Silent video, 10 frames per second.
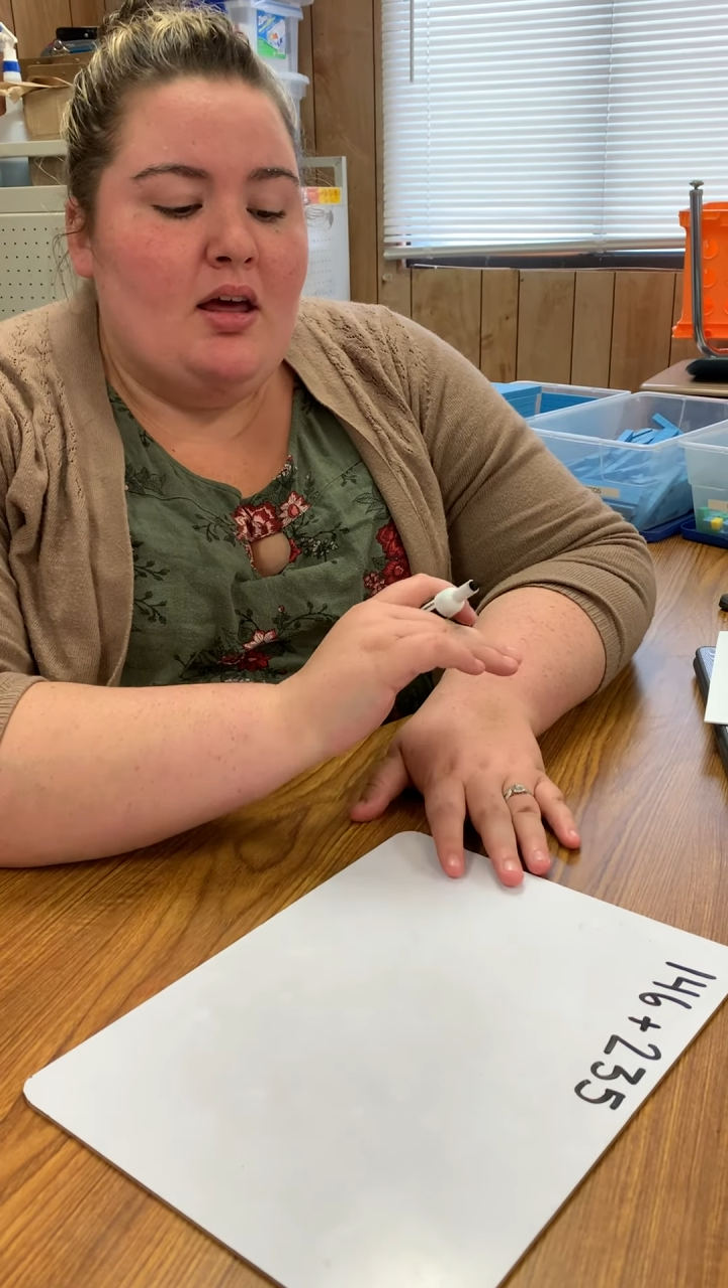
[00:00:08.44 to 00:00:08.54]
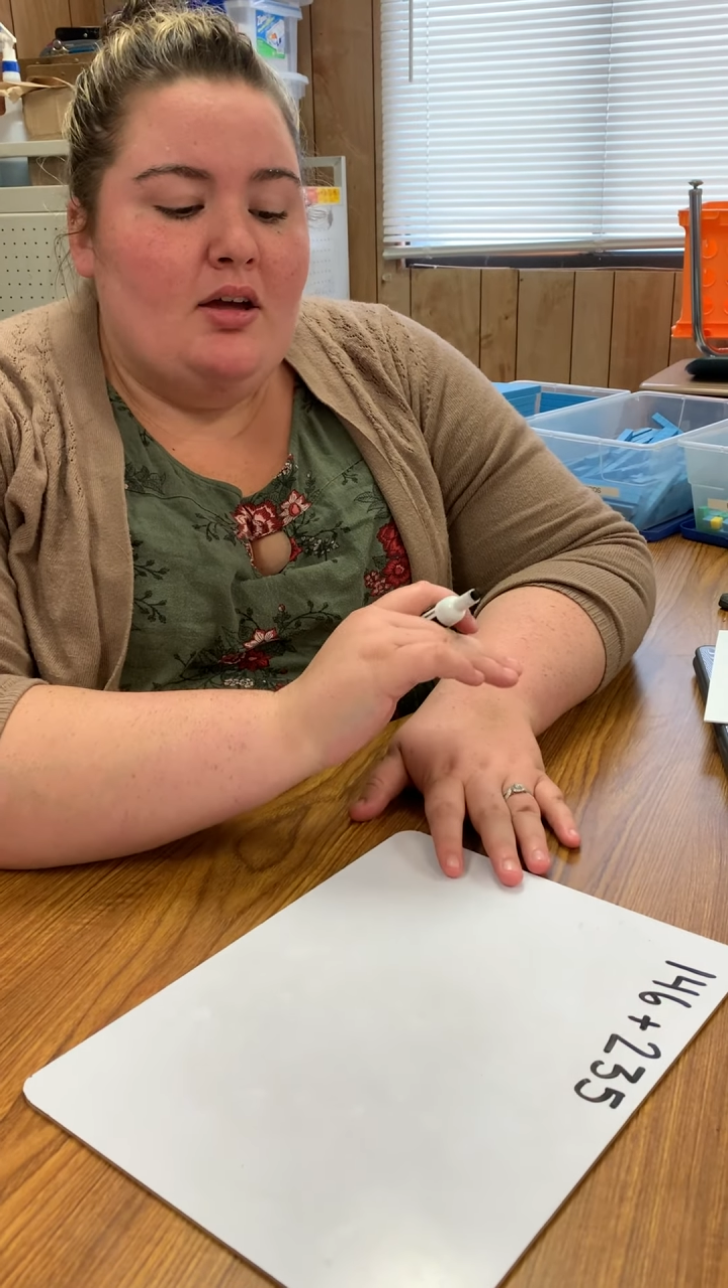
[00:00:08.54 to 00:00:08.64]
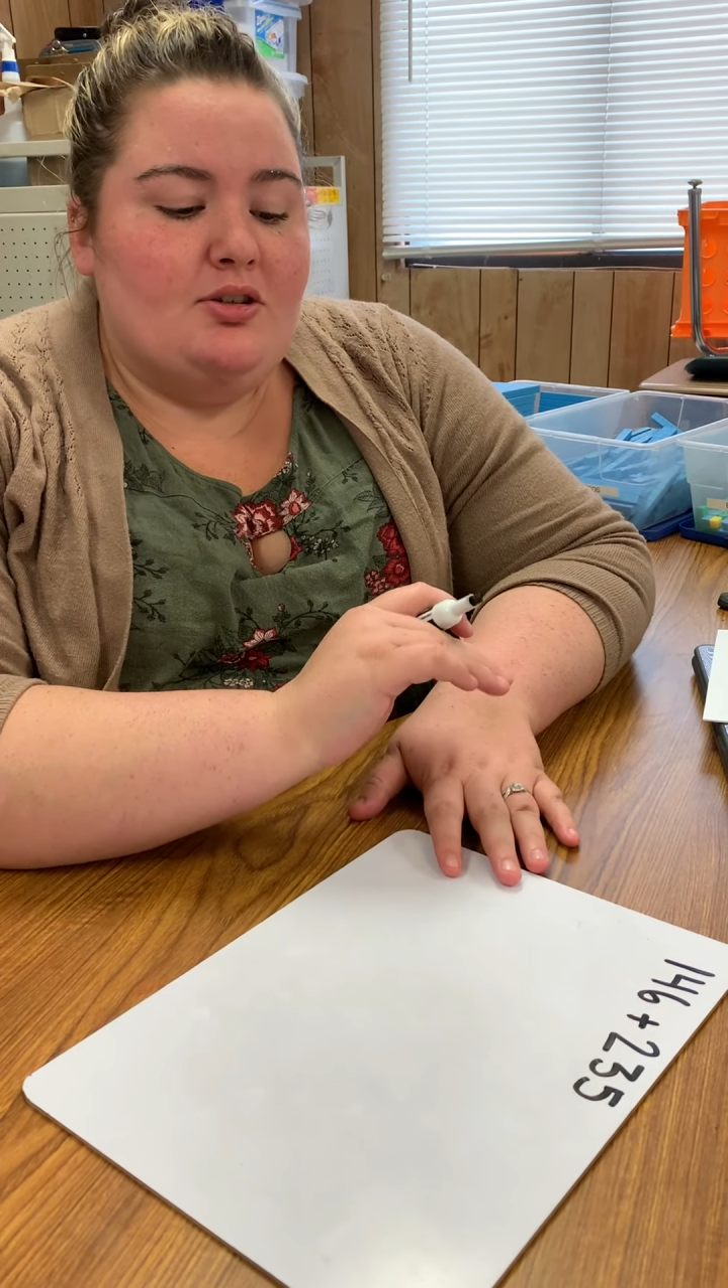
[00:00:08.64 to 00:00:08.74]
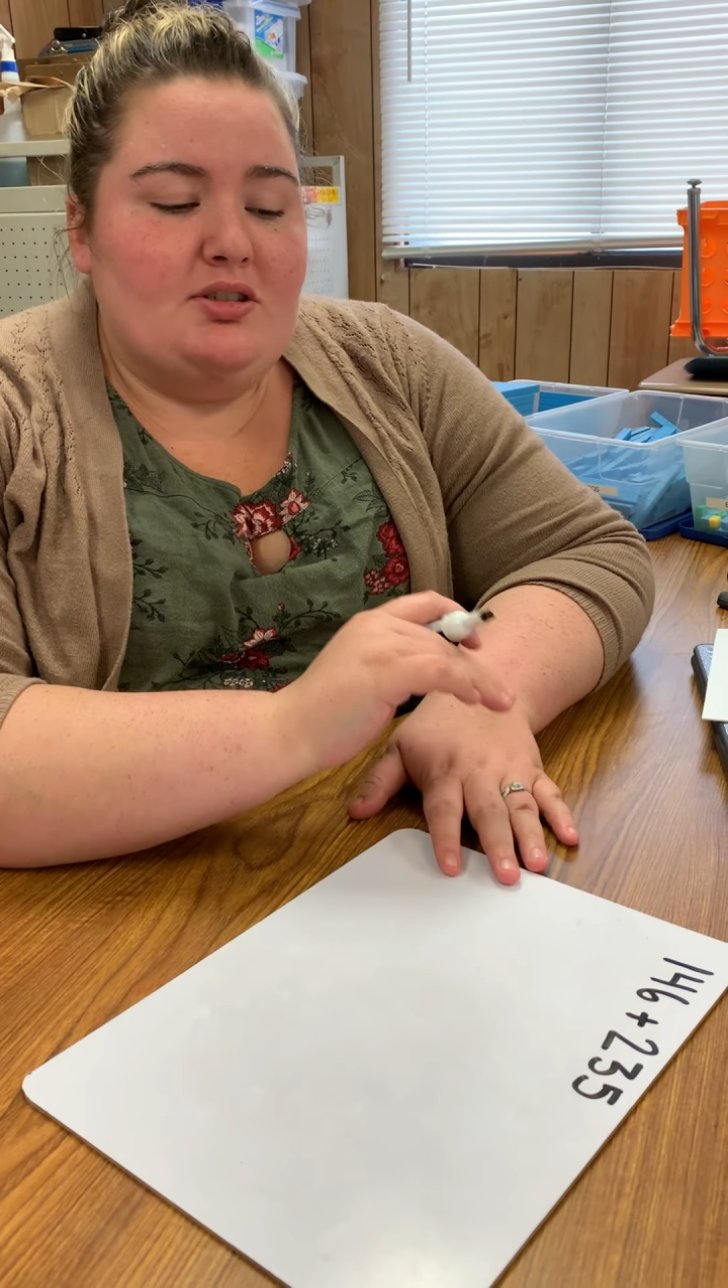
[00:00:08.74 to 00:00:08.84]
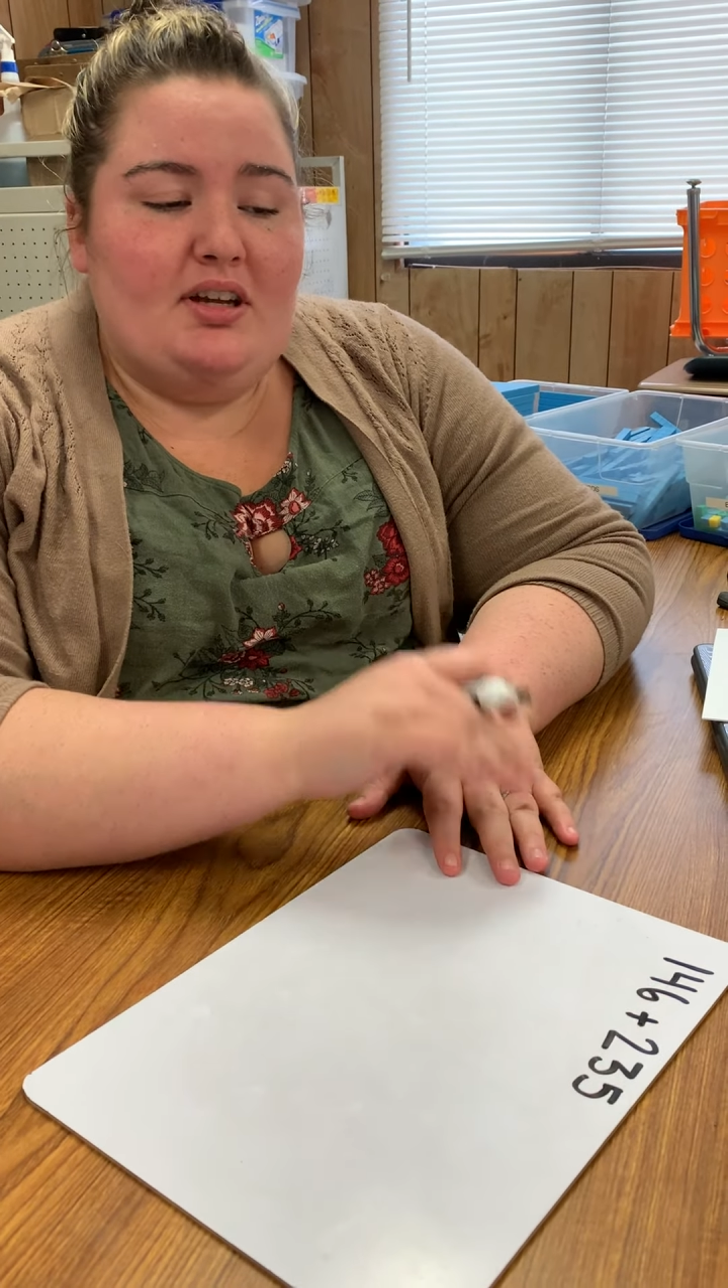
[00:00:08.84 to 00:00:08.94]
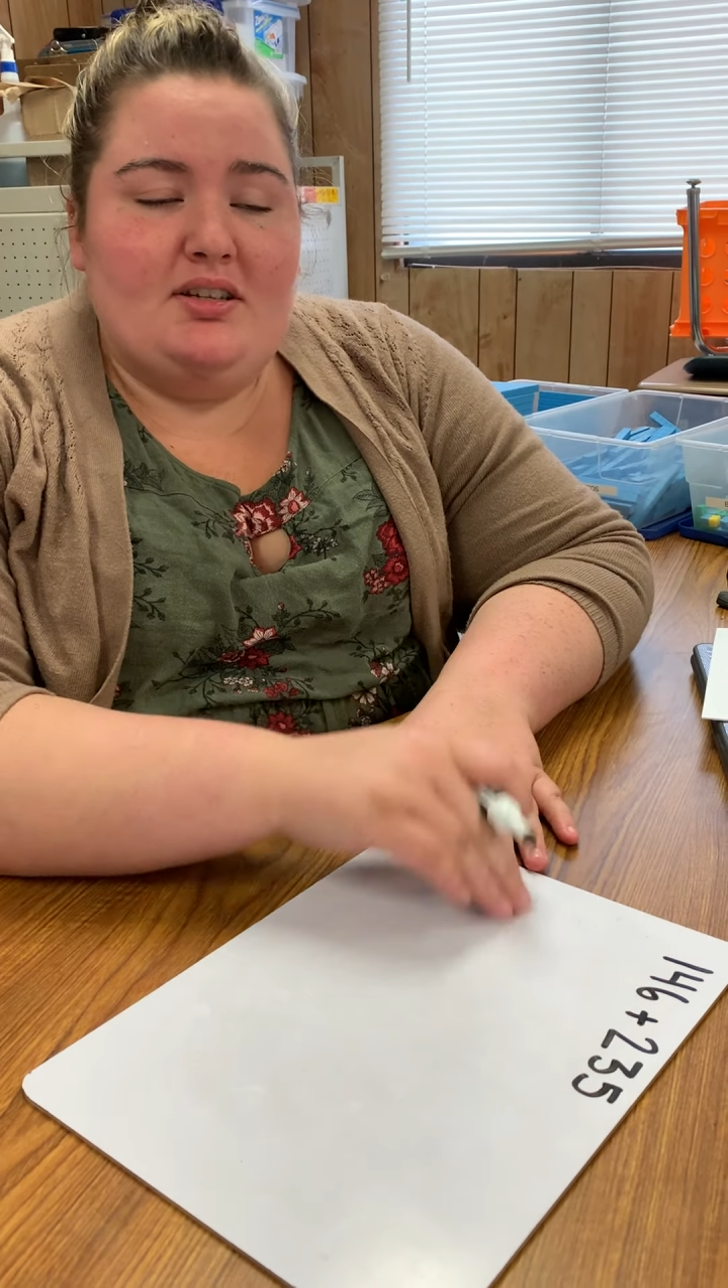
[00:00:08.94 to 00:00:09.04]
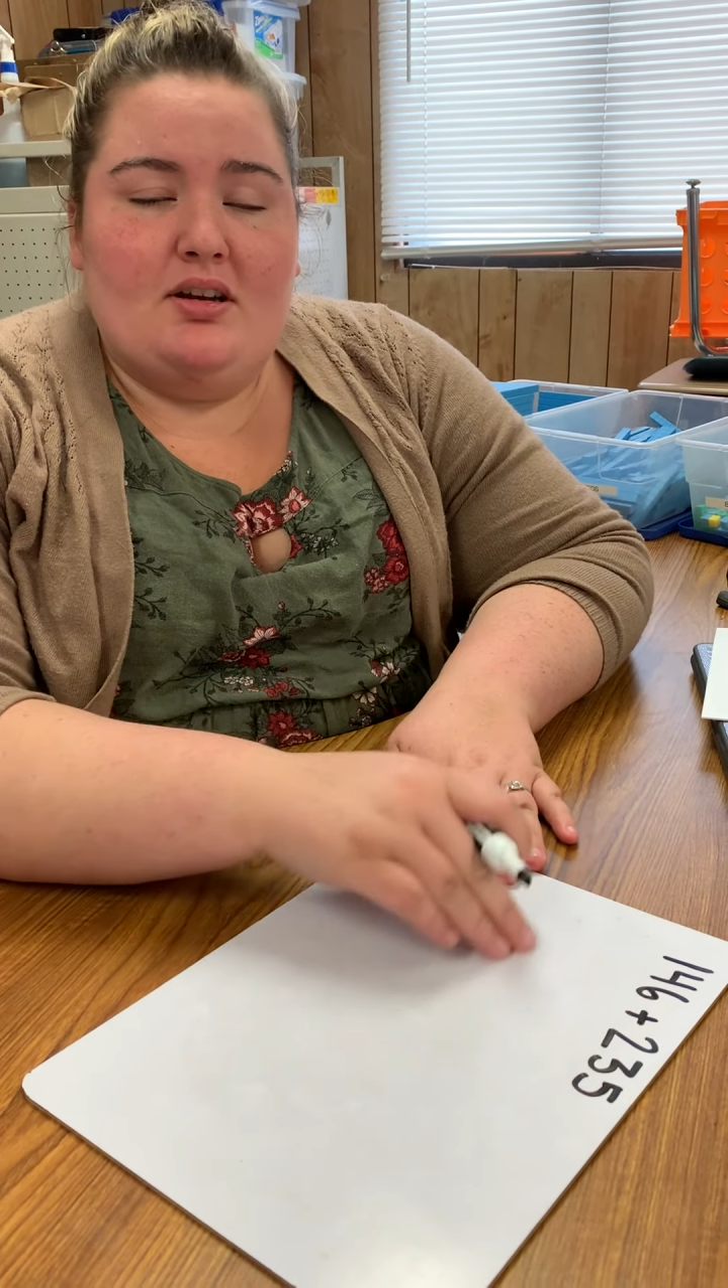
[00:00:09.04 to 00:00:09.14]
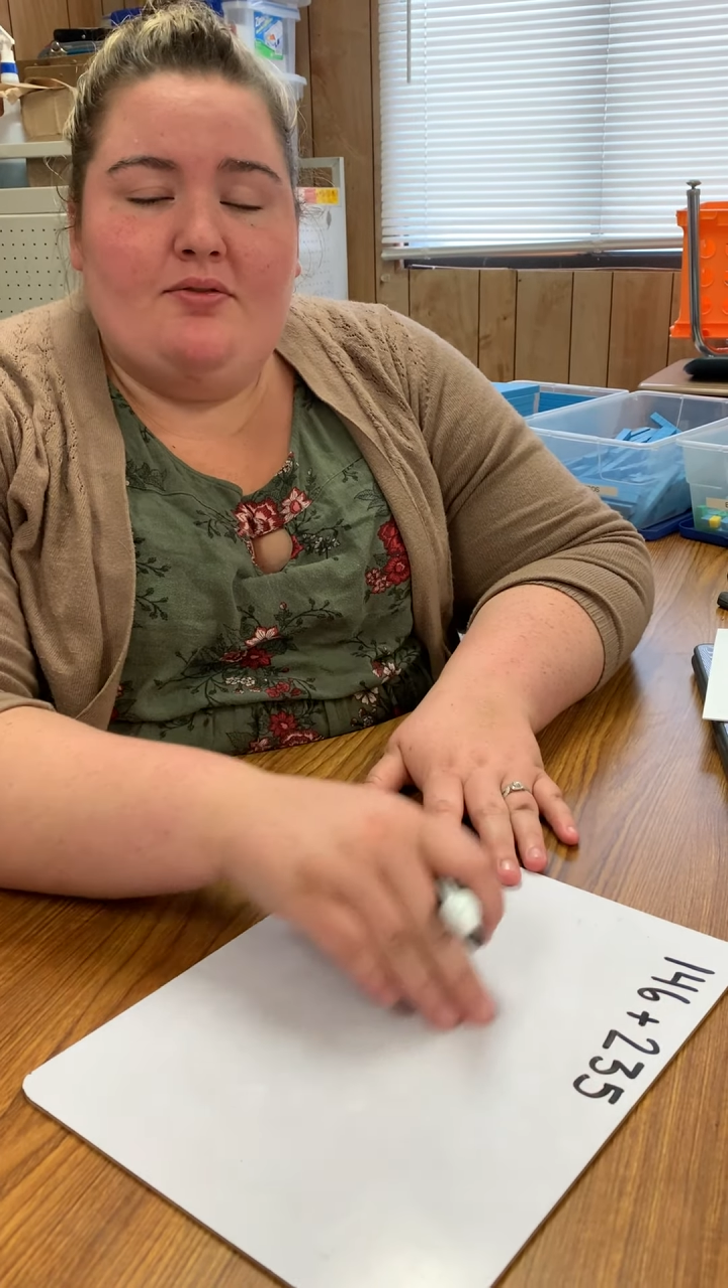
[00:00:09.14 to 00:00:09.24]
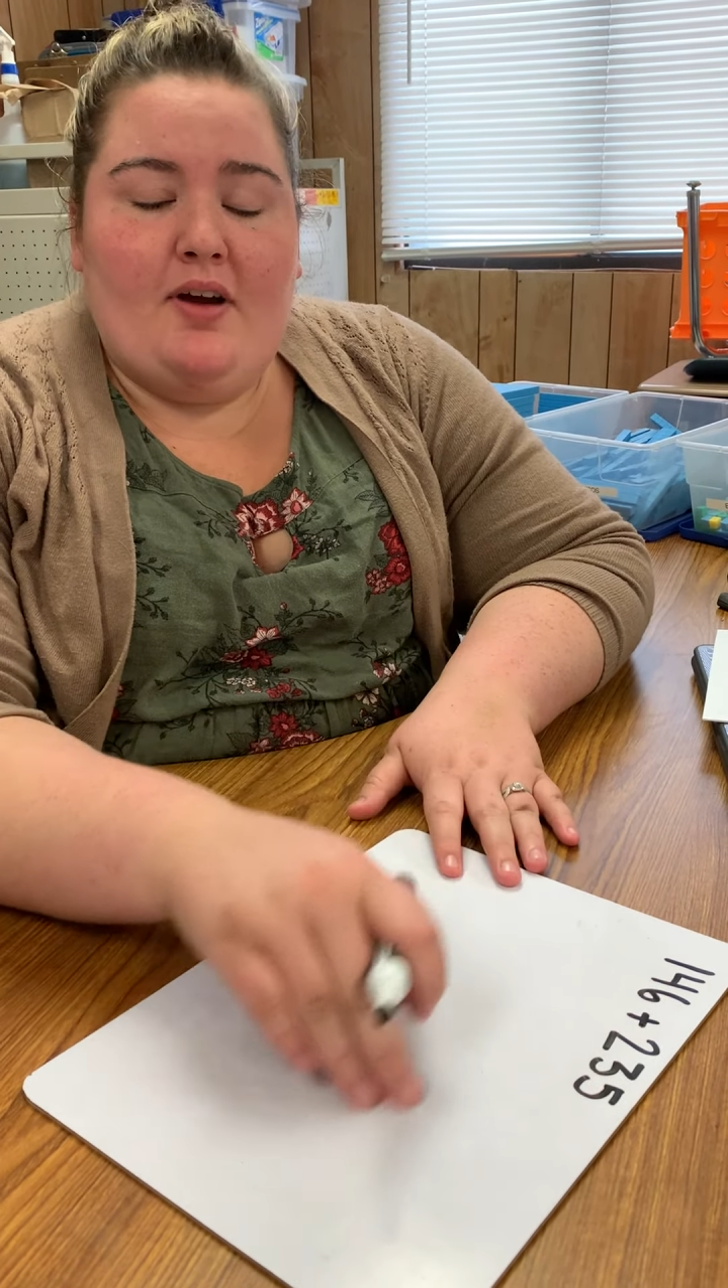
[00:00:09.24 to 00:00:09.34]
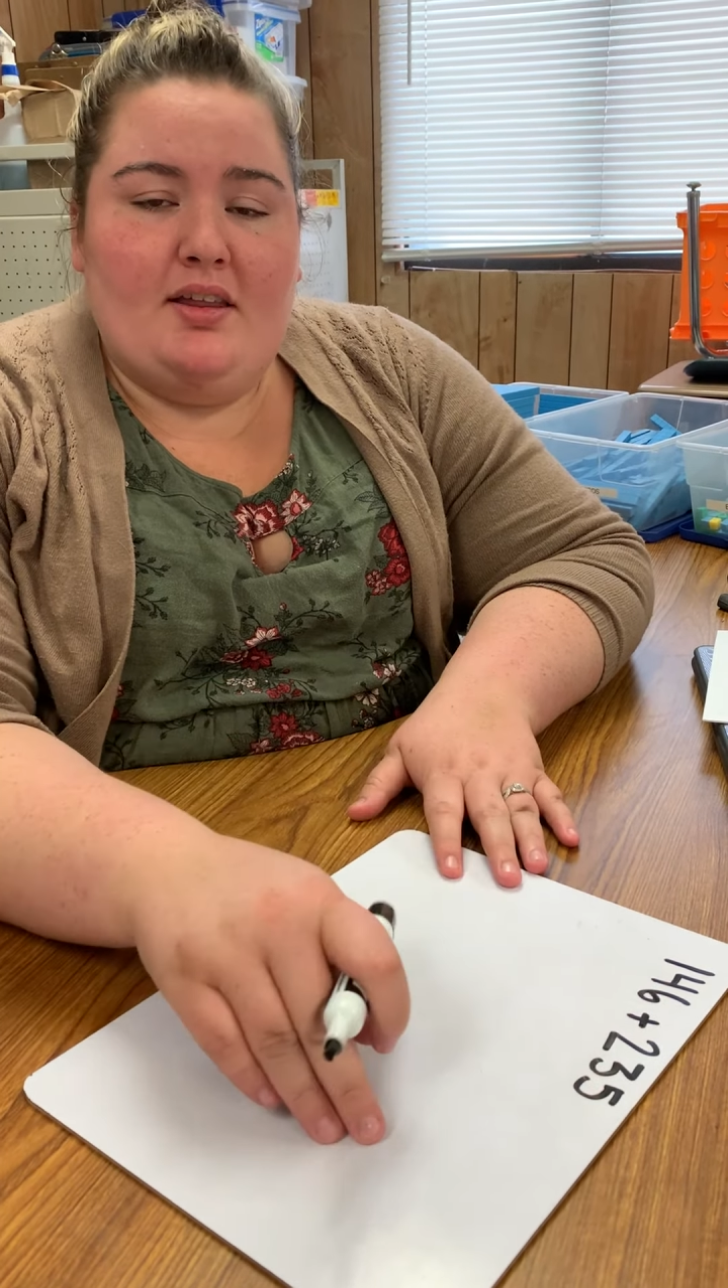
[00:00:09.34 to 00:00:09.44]
just
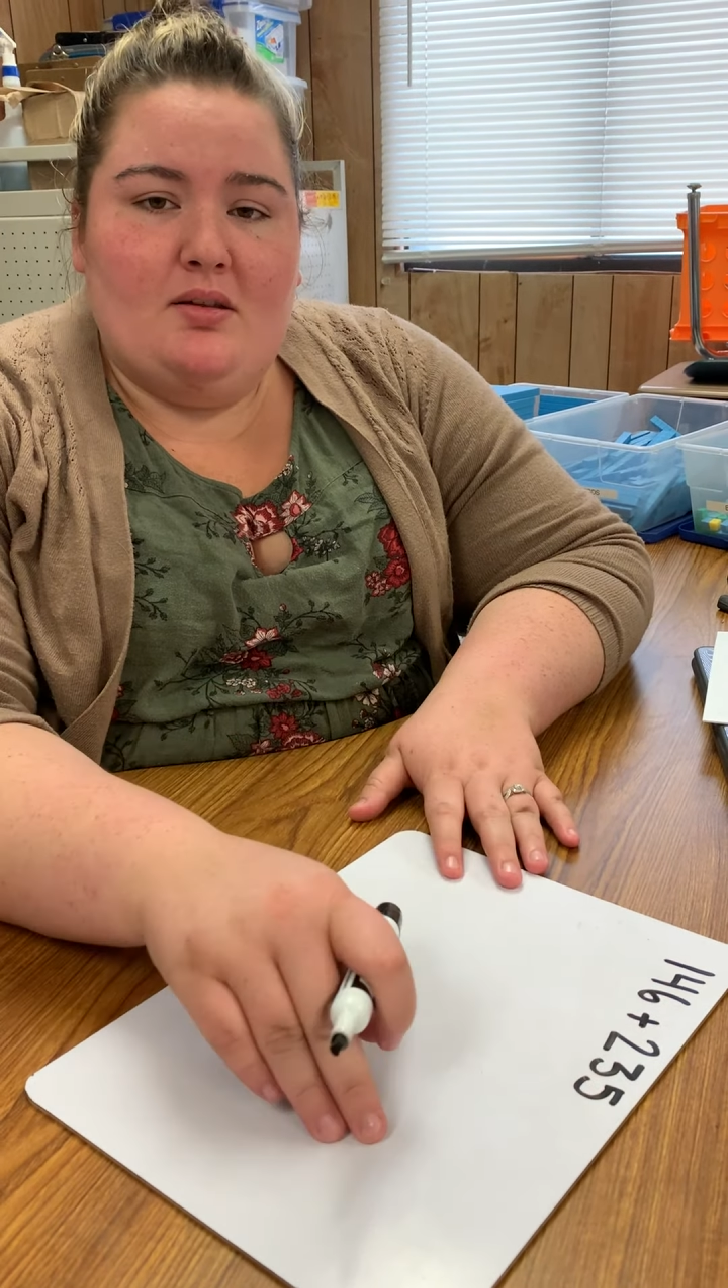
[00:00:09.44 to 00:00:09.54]
identifying